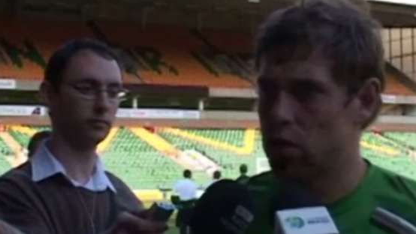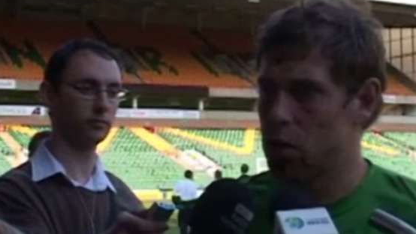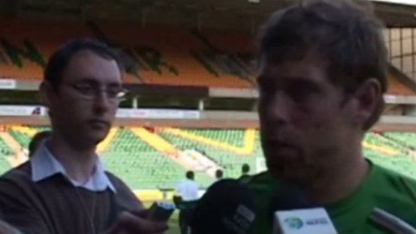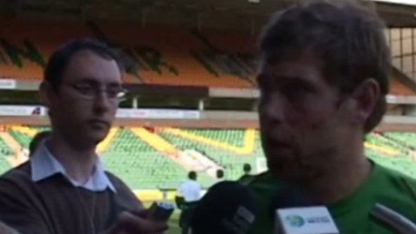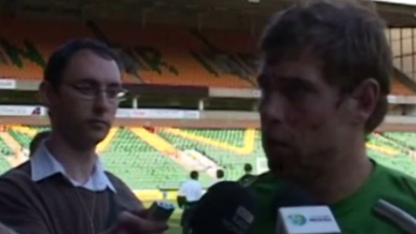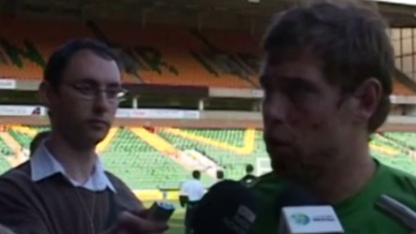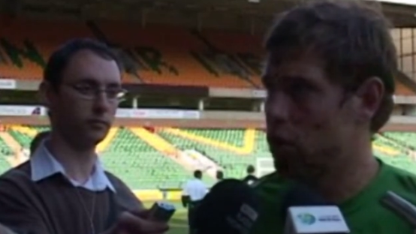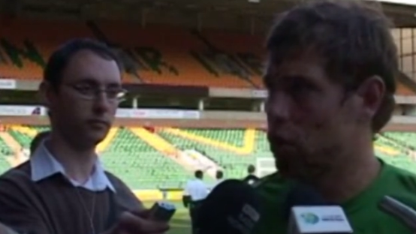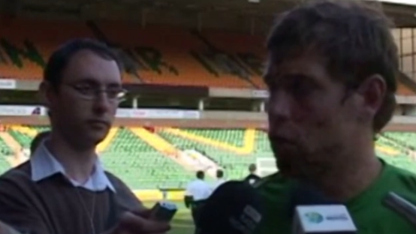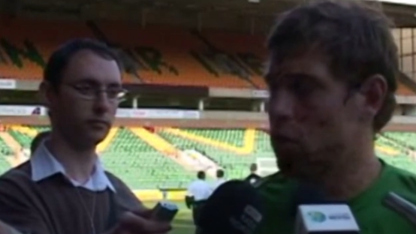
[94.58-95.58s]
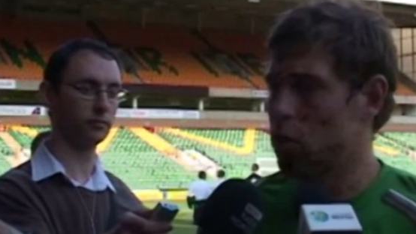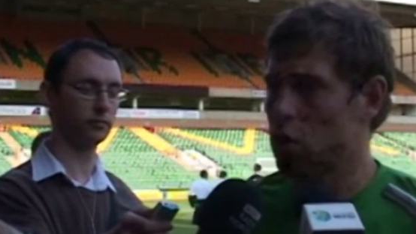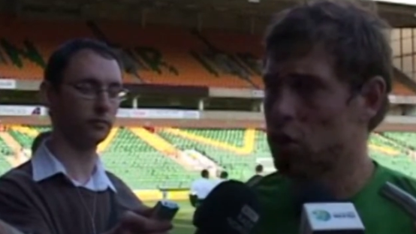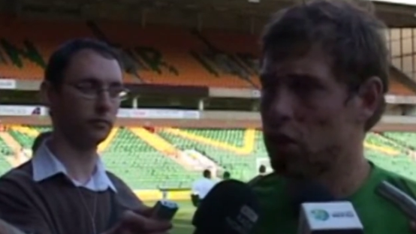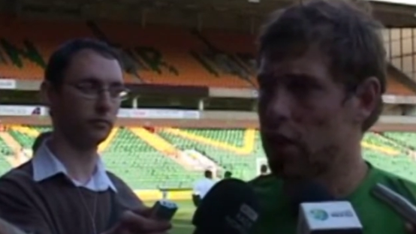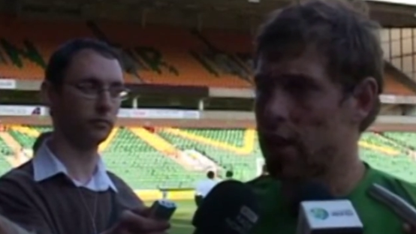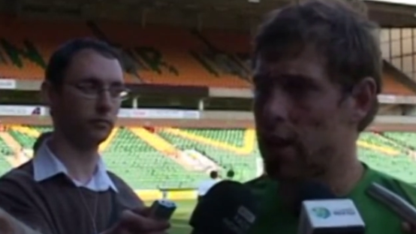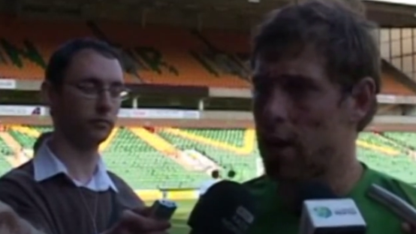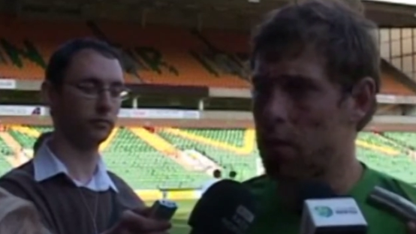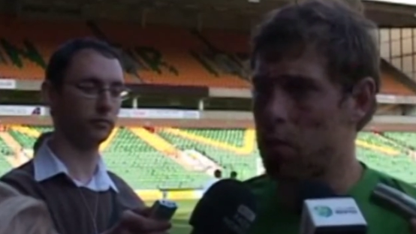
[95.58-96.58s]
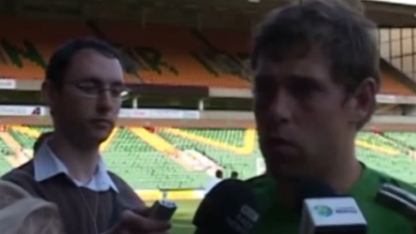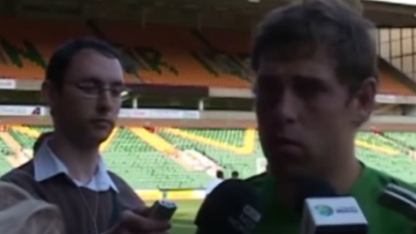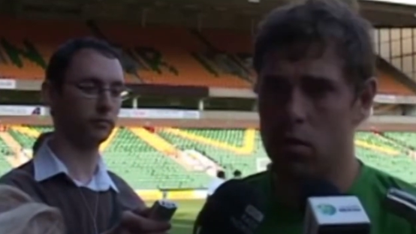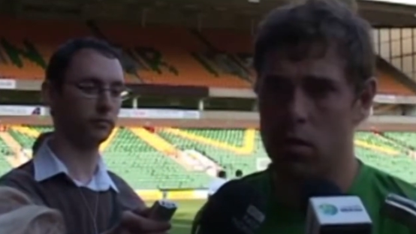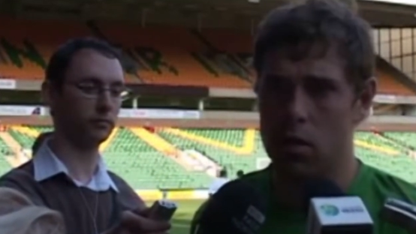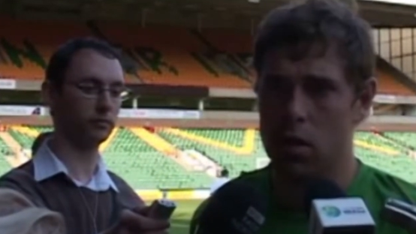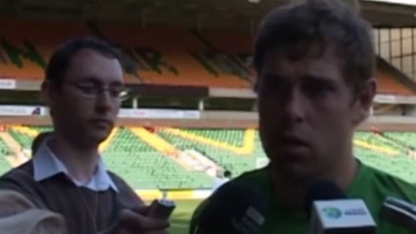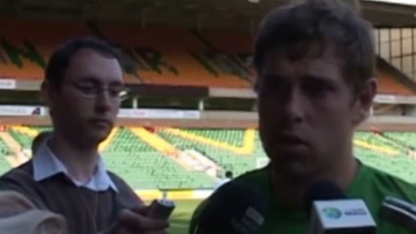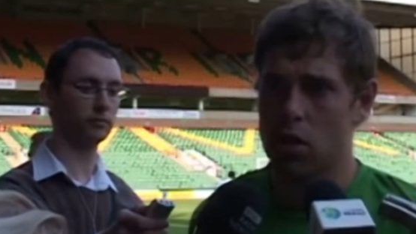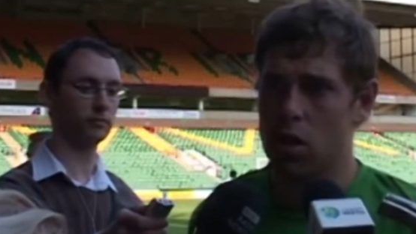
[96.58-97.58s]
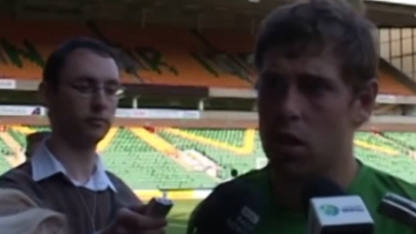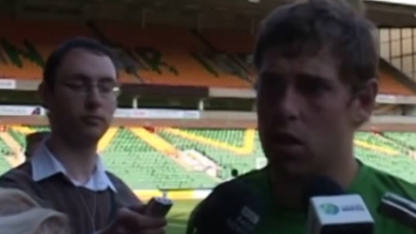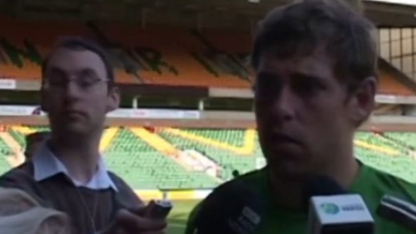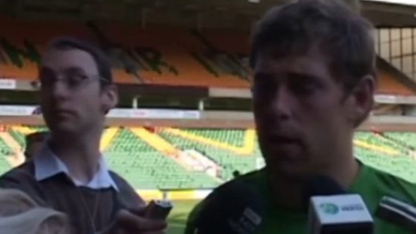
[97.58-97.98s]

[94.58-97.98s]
Speaker 1: that they pay the money to come and watch and you get that. But it's early.